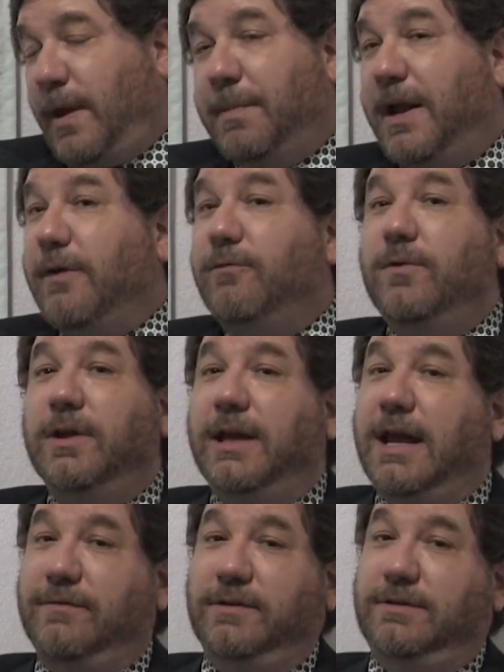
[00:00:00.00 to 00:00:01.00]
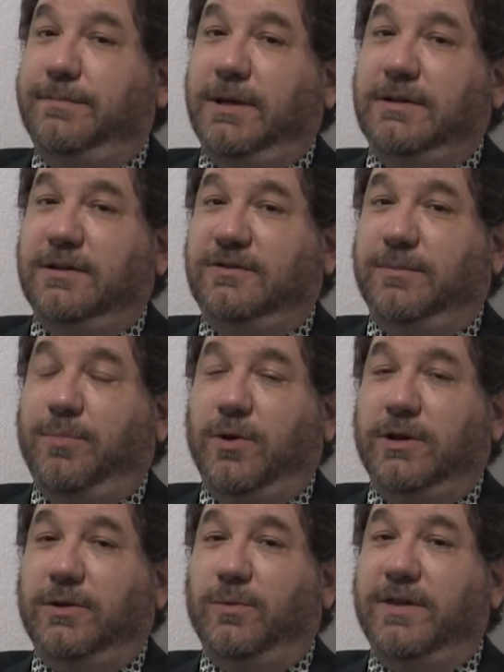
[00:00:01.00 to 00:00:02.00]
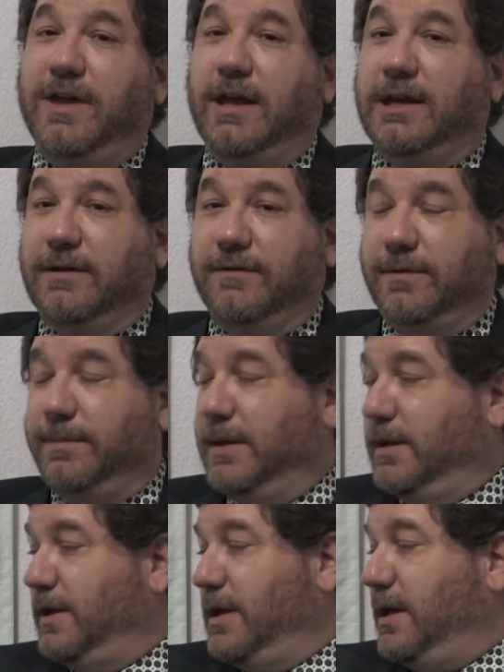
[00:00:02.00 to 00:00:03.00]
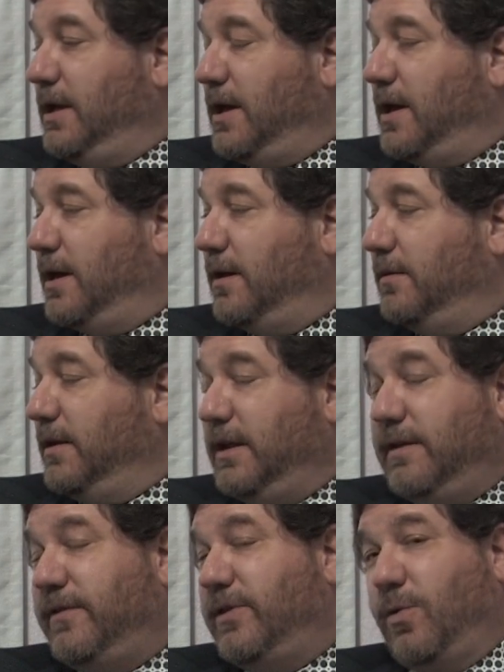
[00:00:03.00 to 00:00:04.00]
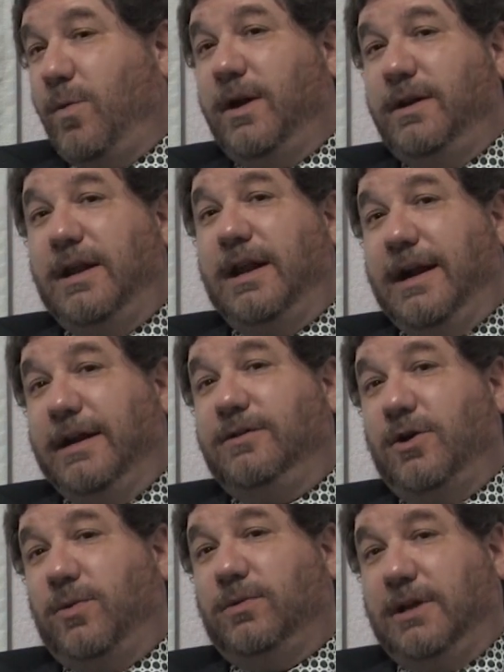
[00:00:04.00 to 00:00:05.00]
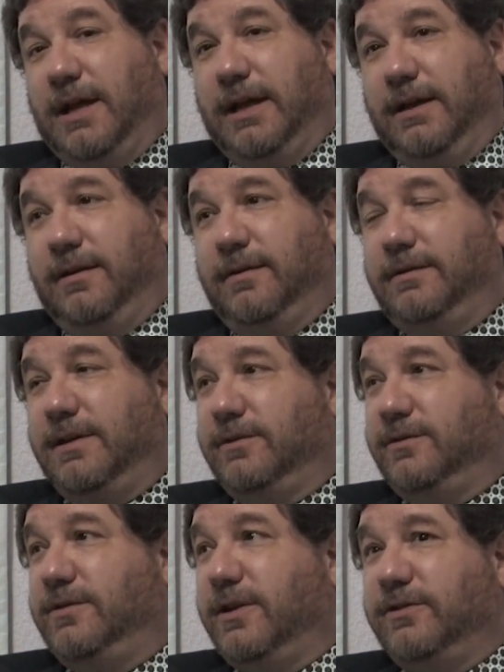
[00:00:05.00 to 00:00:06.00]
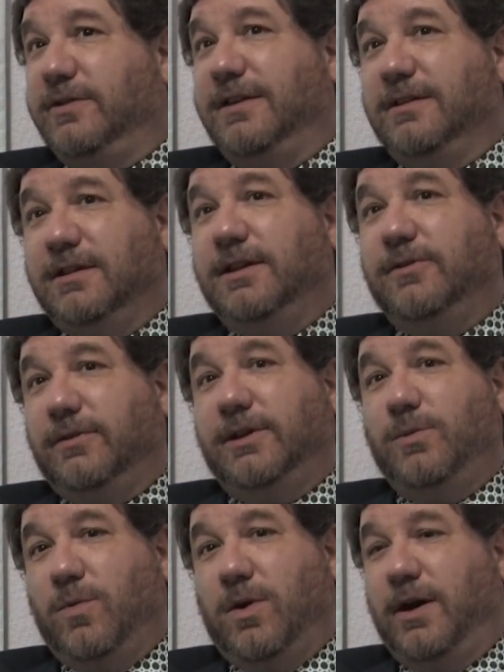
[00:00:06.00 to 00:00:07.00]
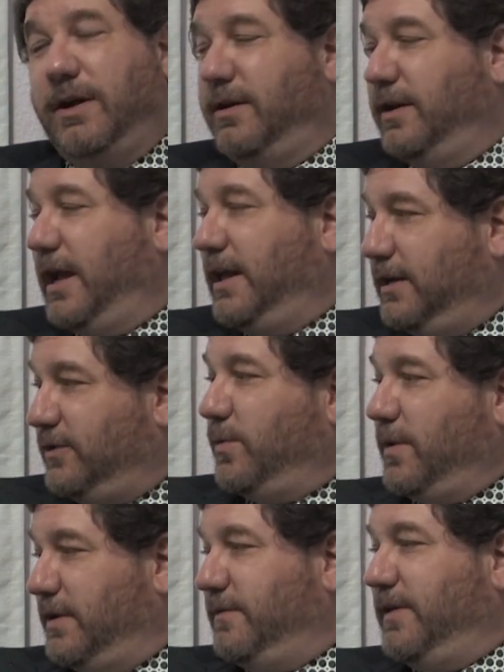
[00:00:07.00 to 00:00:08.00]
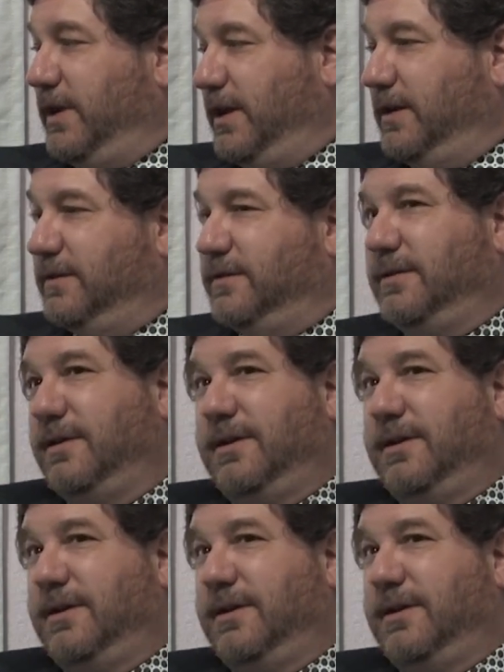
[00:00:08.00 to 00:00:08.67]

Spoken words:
But I really haven't been disappointed with any of them. Even the one that I don't like. There's literally one, and it's one of these.